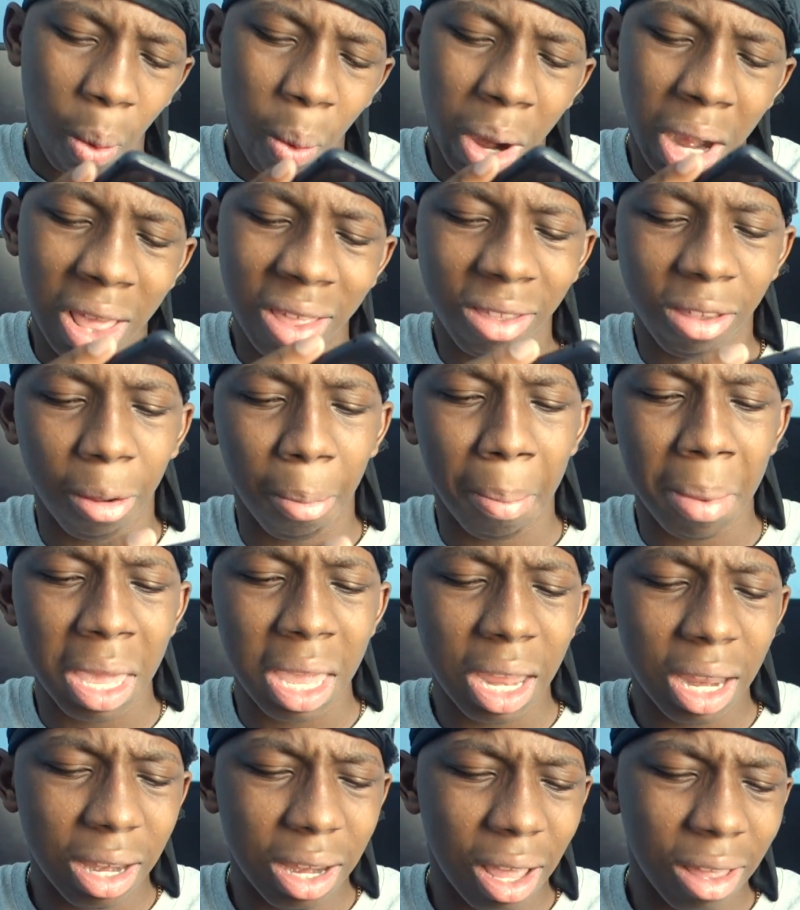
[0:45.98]
really to
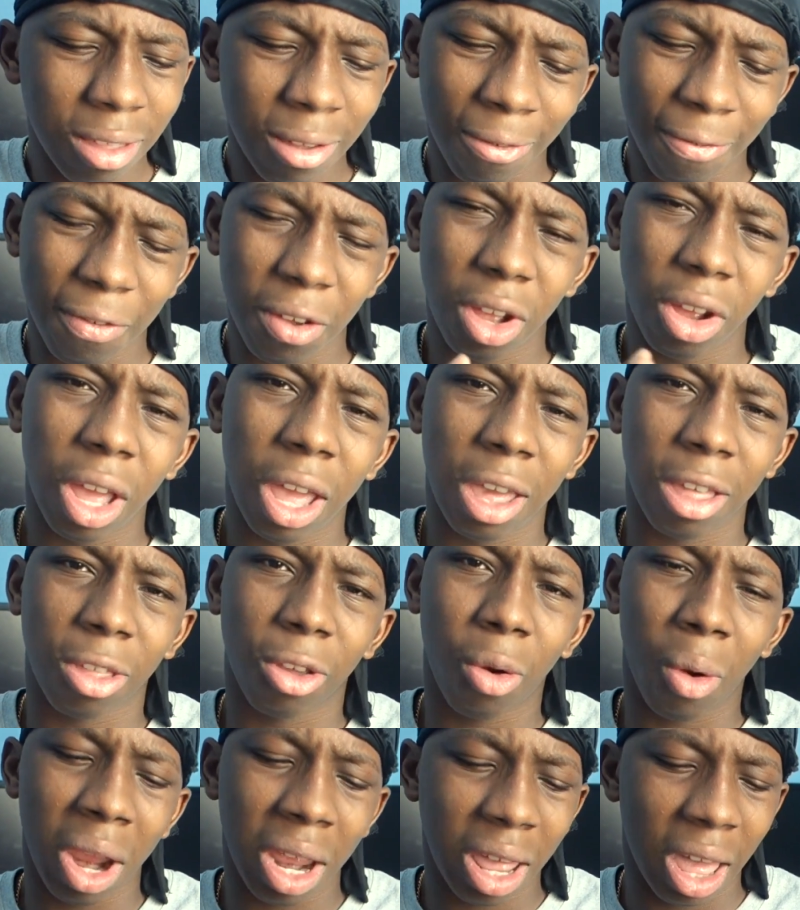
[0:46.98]
me doesn't feel
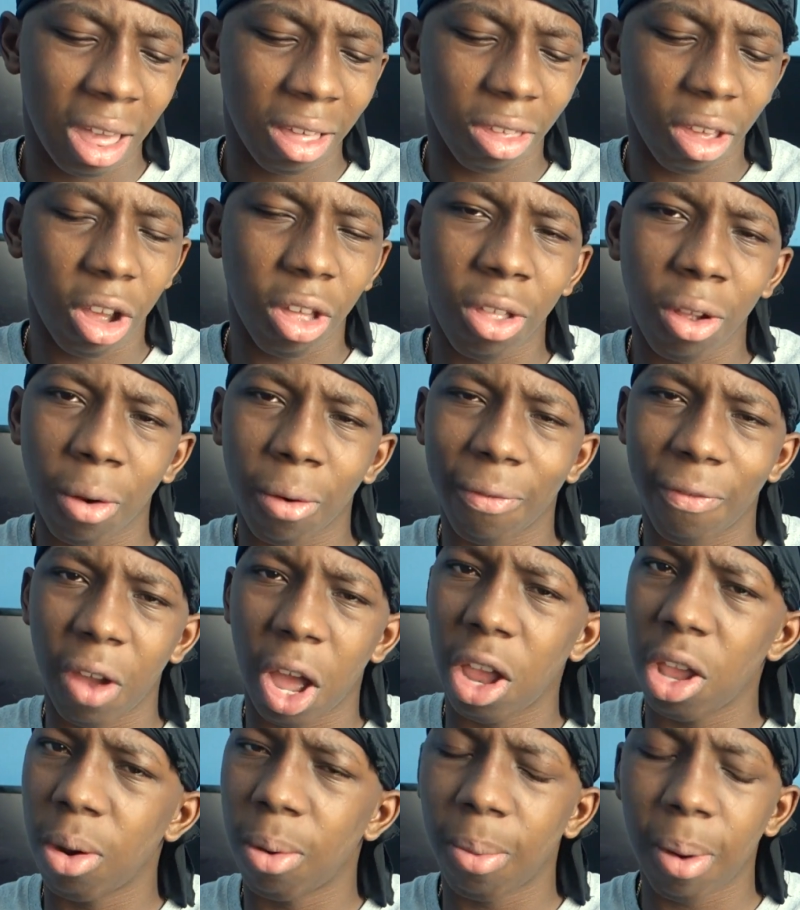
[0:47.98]
as great as other
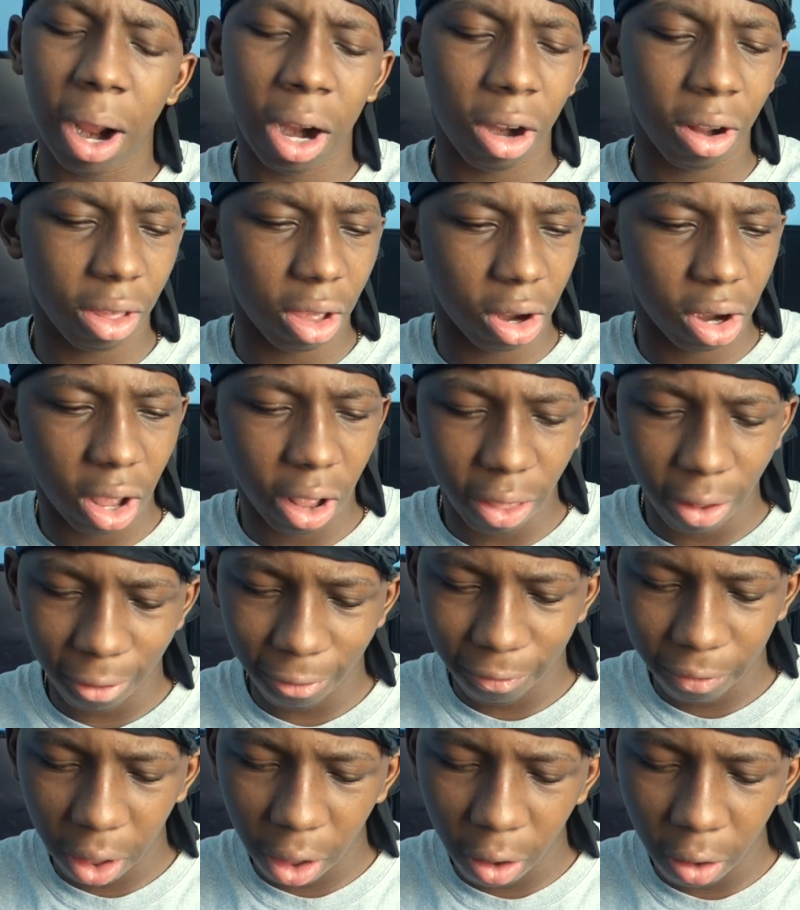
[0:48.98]
volume rockers on
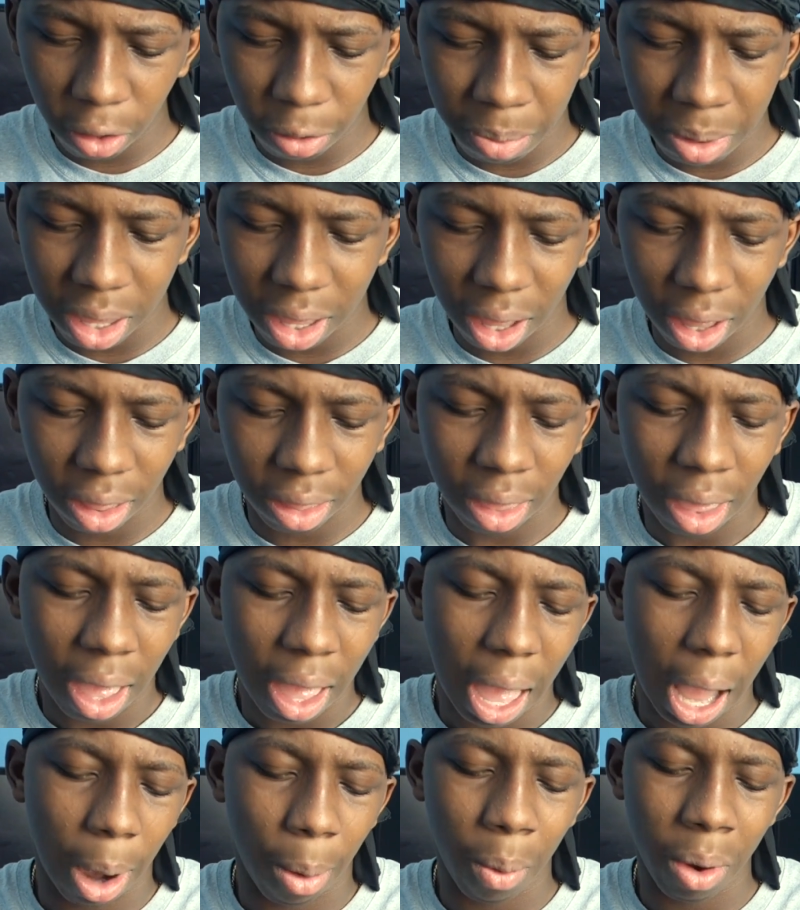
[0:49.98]
other phones, because
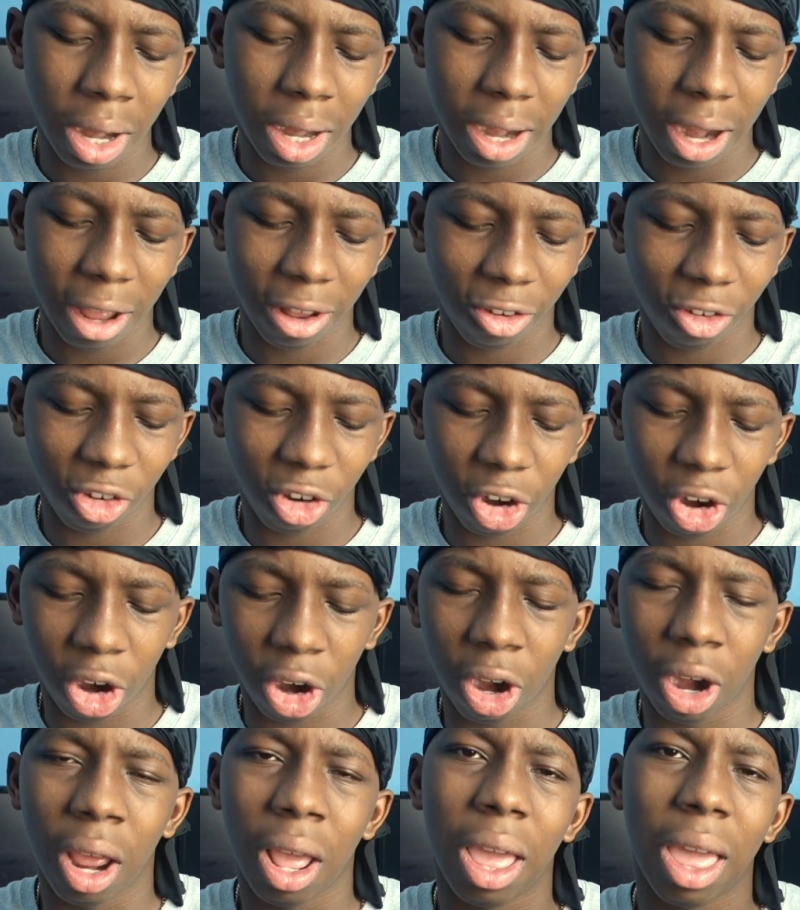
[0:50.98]
I'm really not
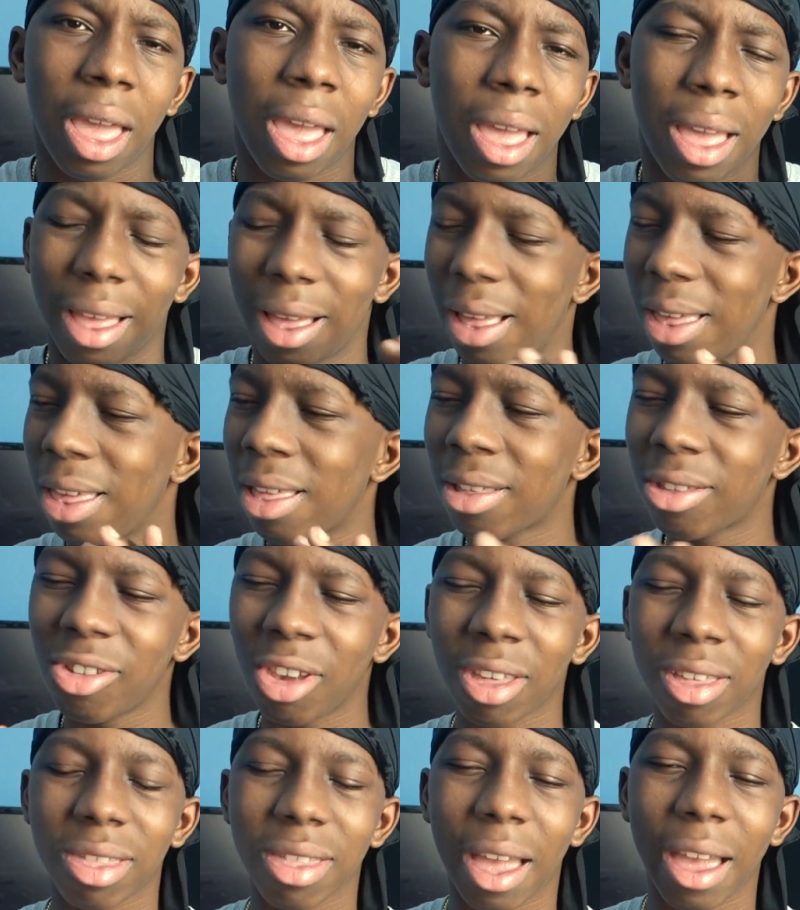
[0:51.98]
sure. It's
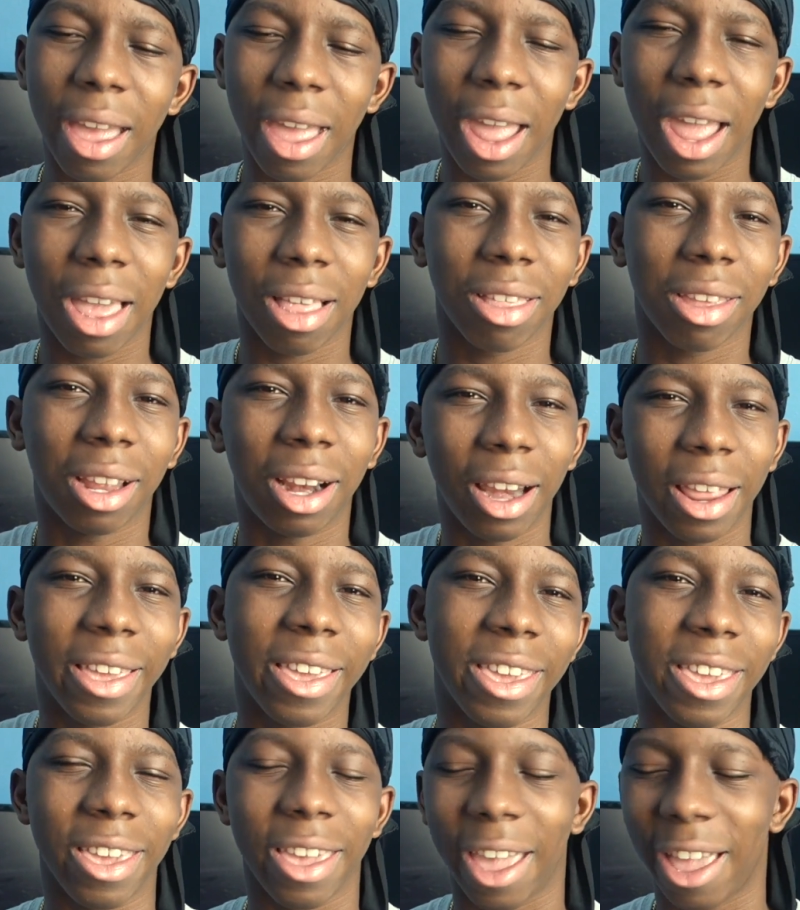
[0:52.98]
just not as
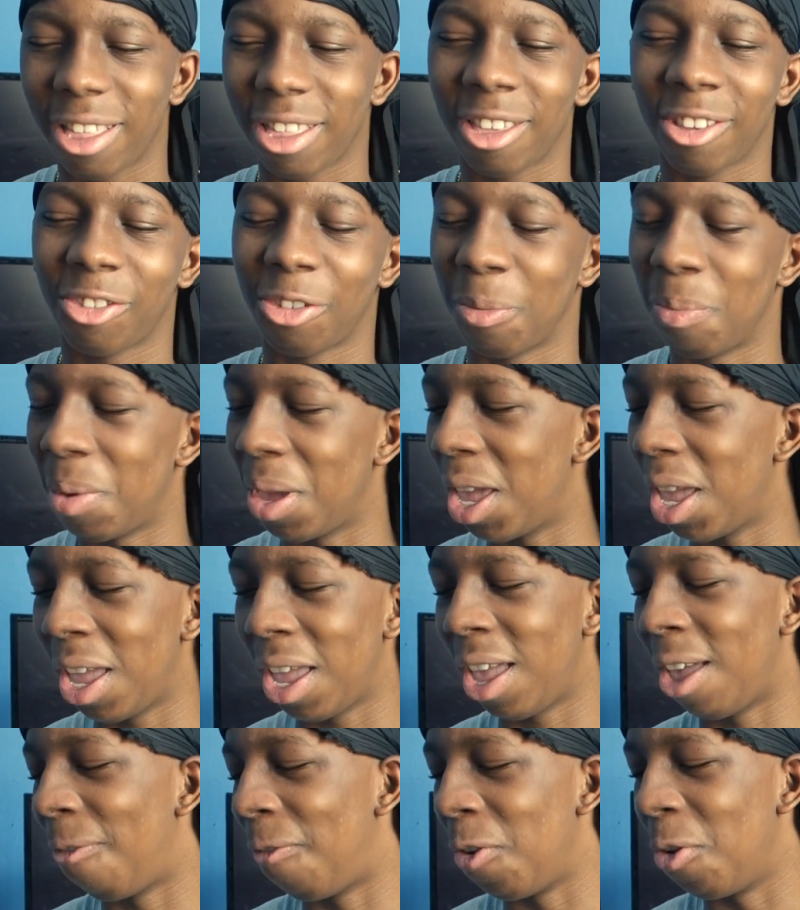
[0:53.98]
clicky as it should
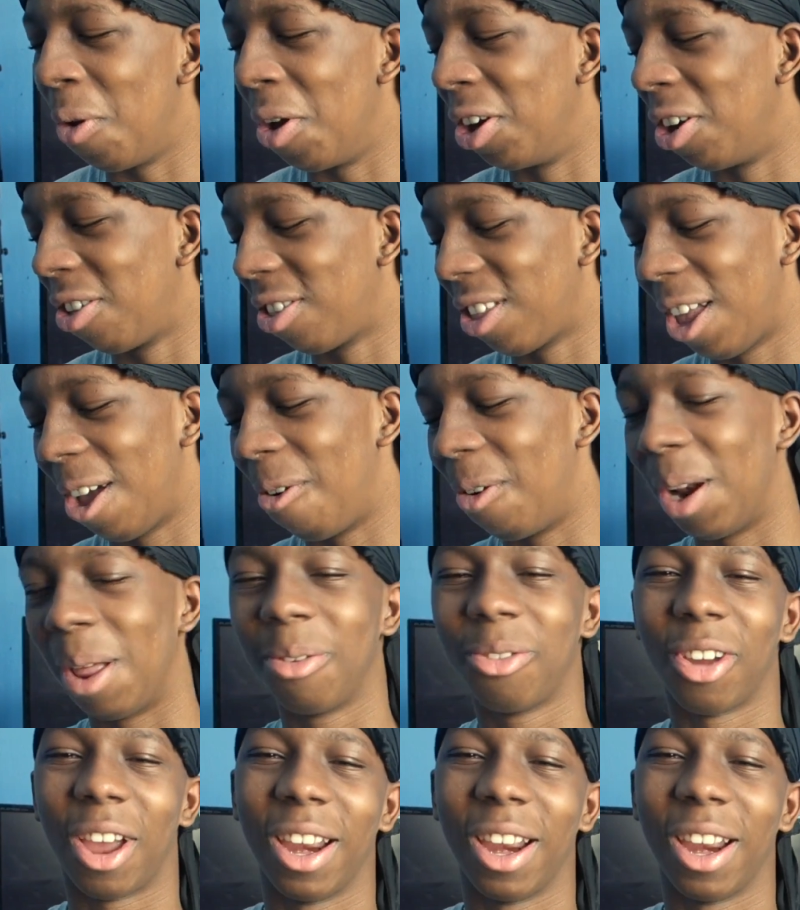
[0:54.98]
be, if you understand what I'm